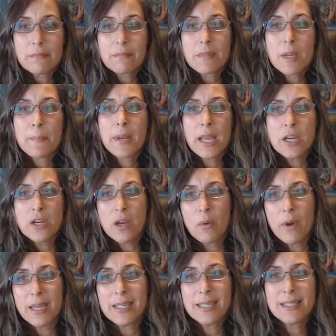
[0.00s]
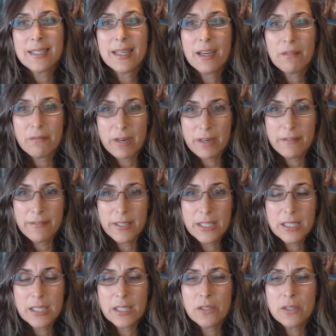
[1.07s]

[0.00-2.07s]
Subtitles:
but I know I need to get rid of it. I